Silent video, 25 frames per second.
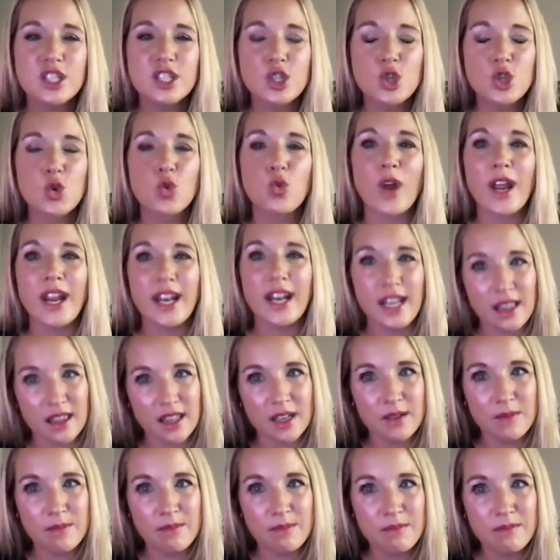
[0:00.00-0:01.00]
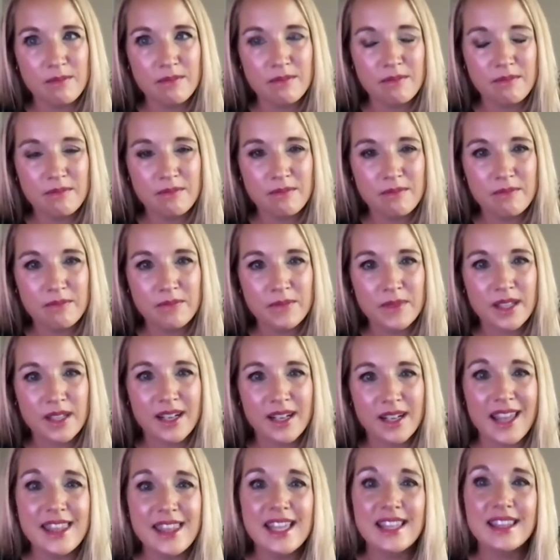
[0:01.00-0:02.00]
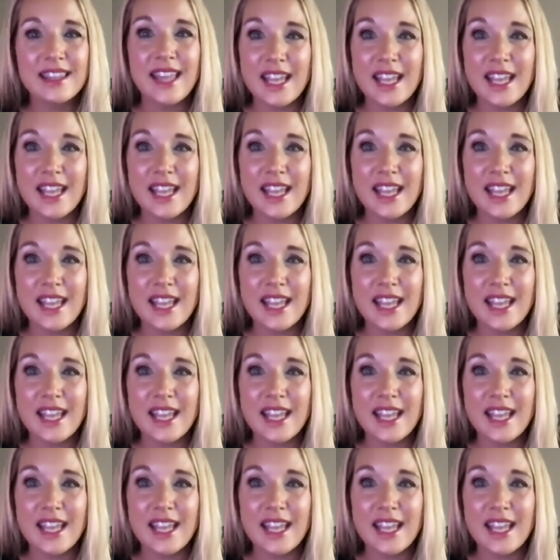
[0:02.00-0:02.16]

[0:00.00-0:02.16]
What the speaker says: grading them. And I think they